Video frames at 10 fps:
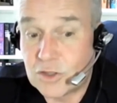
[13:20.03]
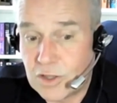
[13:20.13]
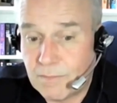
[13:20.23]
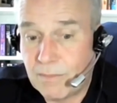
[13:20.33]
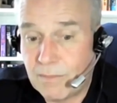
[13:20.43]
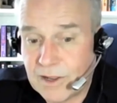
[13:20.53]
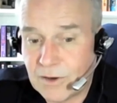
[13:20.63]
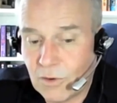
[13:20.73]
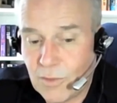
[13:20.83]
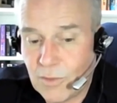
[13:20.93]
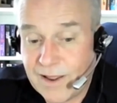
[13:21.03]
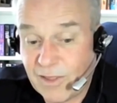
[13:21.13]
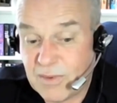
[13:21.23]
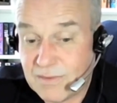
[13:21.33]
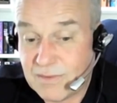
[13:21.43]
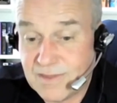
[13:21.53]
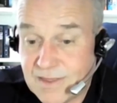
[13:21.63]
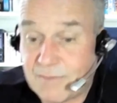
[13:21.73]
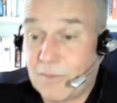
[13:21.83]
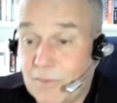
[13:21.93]
to the public of North Wales. Because
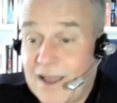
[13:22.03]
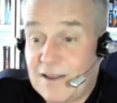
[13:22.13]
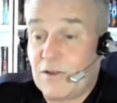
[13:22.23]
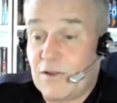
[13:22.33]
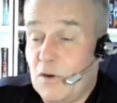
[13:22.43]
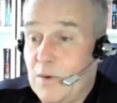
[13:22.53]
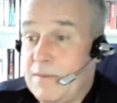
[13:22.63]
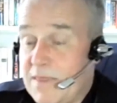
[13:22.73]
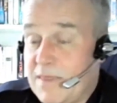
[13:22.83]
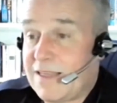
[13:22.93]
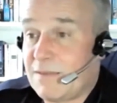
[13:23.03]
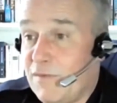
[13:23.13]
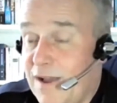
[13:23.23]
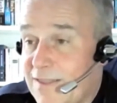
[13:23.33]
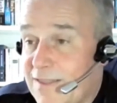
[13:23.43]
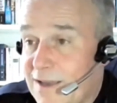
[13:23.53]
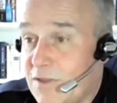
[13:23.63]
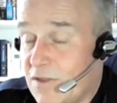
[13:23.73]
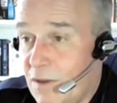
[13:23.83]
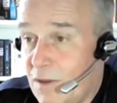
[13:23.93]
the bottom line is, although we're there to put fires
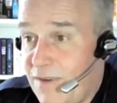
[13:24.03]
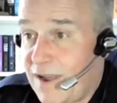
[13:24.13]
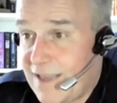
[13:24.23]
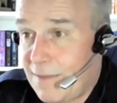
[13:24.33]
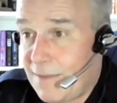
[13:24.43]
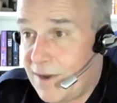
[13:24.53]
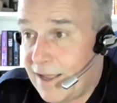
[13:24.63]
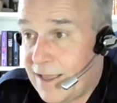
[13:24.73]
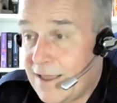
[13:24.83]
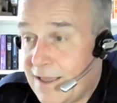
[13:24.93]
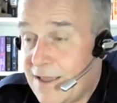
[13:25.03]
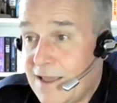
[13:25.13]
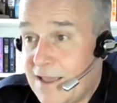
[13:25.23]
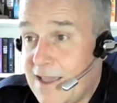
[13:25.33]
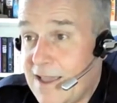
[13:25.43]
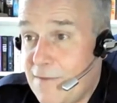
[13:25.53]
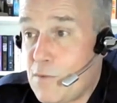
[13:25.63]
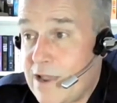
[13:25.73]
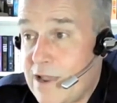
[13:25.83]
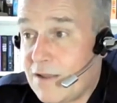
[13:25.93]
out and stop fires happening,
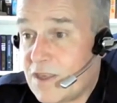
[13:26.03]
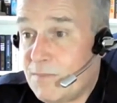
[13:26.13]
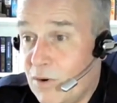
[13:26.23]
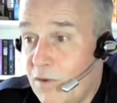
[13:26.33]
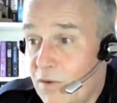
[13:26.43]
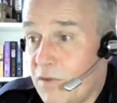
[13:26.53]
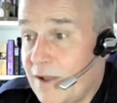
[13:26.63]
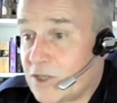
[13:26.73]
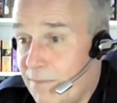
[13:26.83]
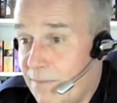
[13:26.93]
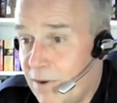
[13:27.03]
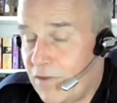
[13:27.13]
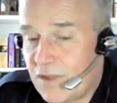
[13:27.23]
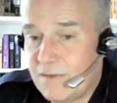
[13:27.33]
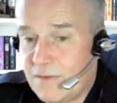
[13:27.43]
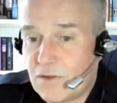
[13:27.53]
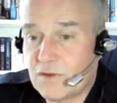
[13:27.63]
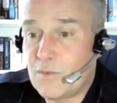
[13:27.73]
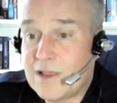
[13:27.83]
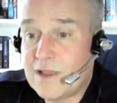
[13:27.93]
if we can support the Welsh Ambulance Service,
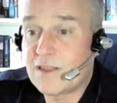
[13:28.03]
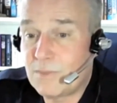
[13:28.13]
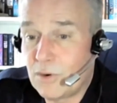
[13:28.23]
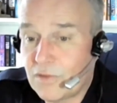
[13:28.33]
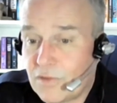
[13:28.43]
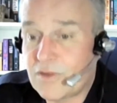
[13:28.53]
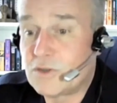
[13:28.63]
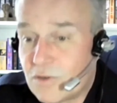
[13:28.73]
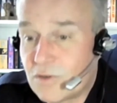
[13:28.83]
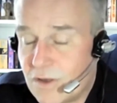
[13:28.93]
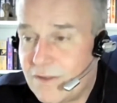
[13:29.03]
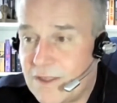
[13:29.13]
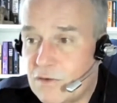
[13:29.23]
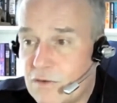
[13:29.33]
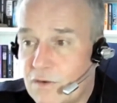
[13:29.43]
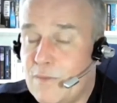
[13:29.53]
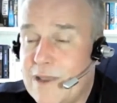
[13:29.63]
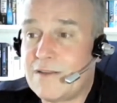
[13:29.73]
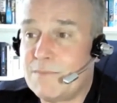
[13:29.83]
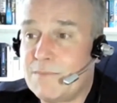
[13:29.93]
or if we can support social services, or if
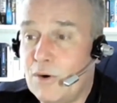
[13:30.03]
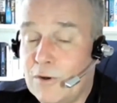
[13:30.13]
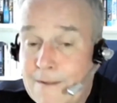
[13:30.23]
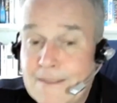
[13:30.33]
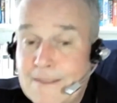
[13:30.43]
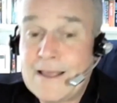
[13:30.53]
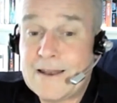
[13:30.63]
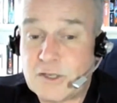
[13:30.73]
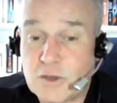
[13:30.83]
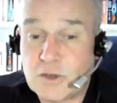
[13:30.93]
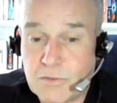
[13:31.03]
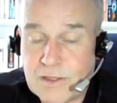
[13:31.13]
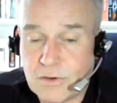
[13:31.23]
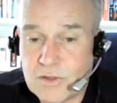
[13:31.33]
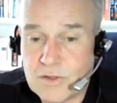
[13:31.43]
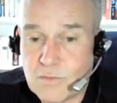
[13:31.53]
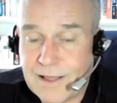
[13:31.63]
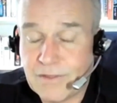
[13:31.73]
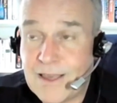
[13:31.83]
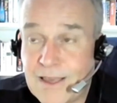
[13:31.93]
we can support National Resources
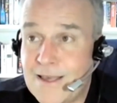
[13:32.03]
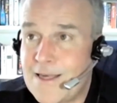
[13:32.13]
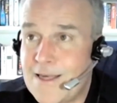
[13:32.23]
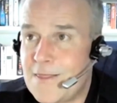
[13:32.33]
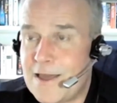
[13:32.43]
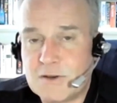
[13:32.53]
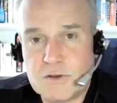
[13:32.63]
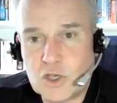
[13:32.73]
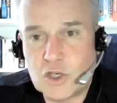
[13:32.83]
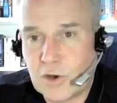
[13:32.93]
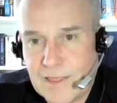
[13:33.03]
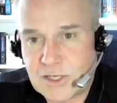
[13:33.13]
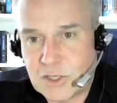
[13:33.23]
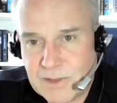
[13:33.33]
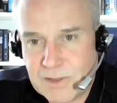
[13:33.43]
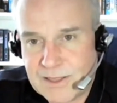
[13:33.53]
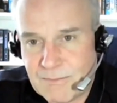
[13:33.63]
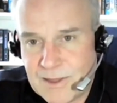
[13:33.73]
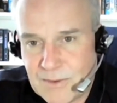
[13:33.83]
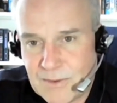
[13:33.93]
Wales, then surely that should be
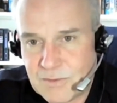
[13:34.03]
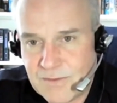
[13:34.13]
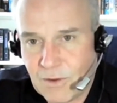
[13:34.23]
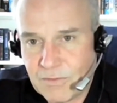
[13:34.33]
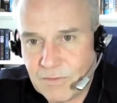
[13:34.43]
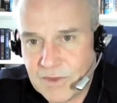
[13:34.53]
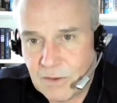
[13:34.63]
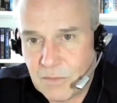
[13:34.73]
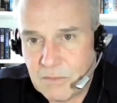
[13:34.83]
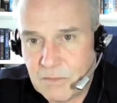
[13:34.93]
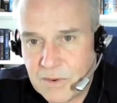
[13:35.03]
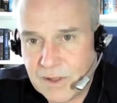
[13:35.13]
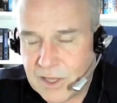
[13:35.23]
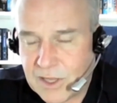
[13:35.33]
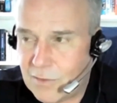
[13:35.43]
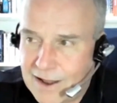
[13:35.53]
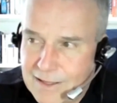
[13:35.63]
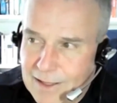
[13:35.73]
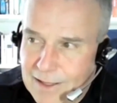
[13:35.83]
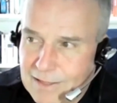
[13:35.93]
something which we've got, you know, we will do. And
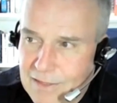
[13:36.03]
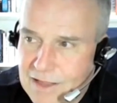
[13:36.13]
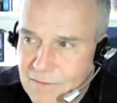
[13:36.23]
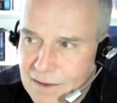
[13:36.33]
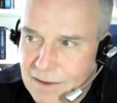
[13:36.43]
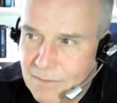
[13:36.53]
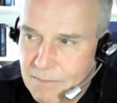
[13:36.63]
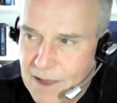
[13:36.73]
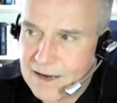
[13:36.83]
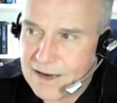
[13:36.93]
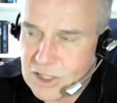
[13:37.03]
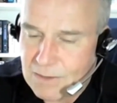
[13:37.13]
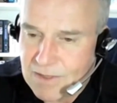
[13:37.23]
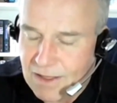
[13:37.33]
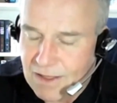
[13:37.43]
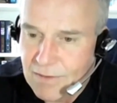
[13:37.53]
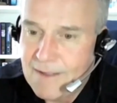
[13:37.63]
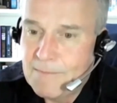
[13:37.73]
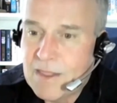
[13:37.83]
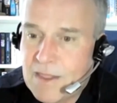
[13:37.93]
I think that the development, the partnerships that
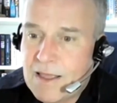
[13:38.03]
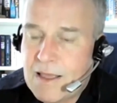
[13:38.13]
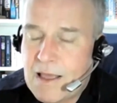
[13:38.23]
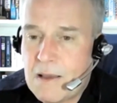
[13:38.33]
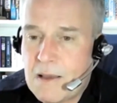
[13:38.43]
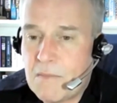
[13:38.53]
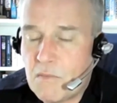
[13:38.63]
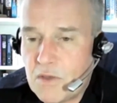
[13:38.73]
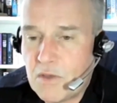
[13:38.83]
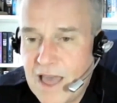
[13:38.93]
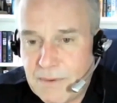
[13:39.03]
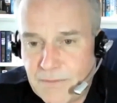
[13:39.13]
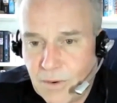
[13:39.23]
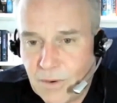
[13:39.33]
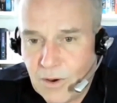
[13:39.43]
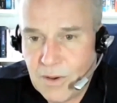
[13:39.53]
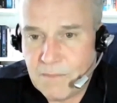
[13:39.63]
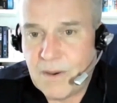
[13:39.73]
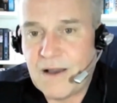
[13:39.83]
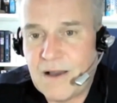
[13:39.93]
have were there before
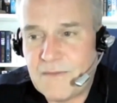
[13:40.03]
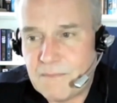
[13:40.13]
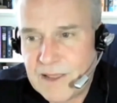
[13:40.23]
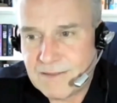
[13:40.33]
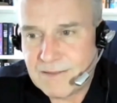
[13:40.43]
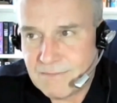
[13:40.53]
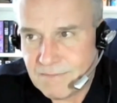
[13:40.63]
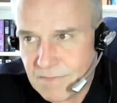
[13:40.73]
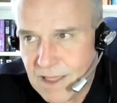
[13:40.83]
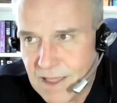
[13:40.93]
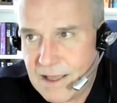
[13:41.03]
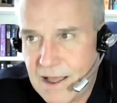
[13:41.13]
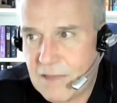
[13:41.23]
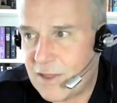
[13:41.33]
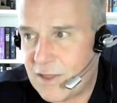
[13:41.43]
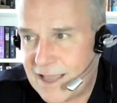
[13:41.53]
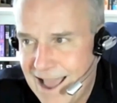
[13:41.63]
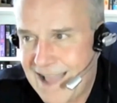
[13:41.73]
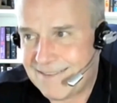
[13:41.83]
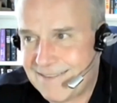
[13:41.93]
but have been, I think,
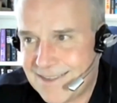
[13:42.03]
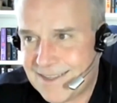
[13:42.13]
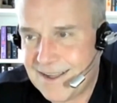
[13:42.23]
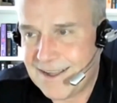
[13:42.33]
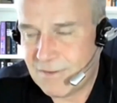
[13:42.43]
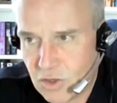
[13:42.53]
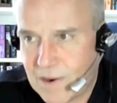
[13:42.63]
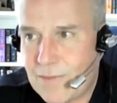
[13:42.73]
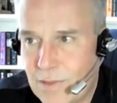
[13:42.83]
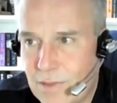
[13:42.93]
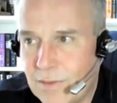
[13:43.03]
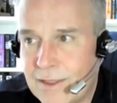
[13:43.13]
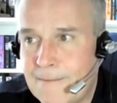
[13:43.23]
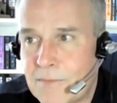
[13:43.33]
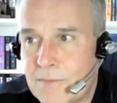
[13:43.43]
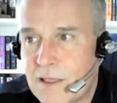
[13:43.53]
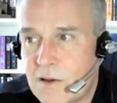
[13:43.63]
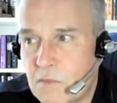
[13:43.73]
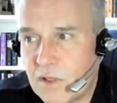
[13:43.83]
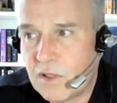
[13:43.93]
enhanced and strengthened,
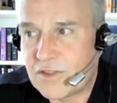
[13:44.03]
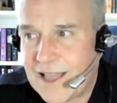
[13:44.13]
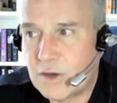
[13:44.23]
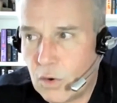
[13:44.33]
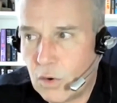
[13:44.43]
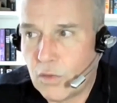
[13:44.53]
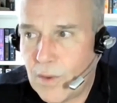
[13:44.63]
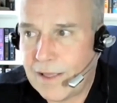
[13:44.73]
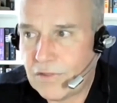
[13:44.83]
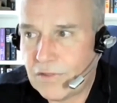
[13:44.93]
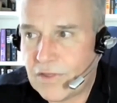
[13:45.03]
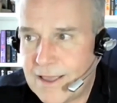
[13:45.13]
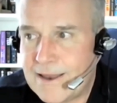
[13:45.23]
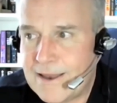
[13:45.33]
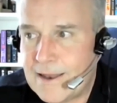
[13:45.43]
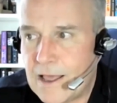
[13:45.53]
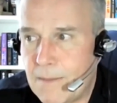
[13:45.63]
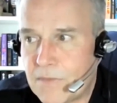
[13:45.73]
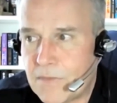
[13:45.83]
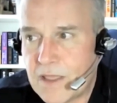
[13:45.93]
will stand North Wales in
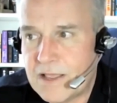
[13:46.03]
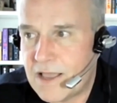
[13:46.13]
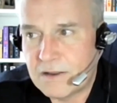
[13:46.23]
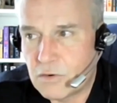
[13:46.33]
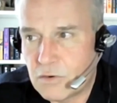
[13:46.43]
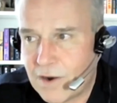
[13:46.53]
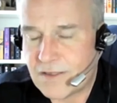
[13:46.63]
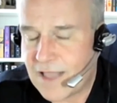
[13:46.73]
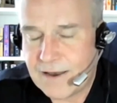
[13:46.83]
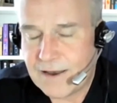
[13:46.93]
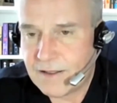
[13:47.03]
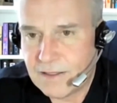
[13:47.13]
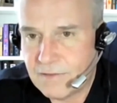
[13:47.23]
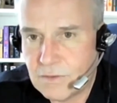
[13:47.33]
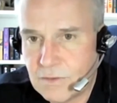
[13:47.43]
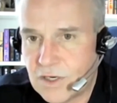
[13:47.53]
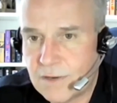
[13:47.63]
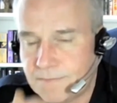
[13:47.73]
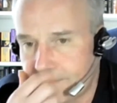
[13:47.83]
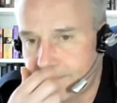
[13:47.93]
great stead in the future.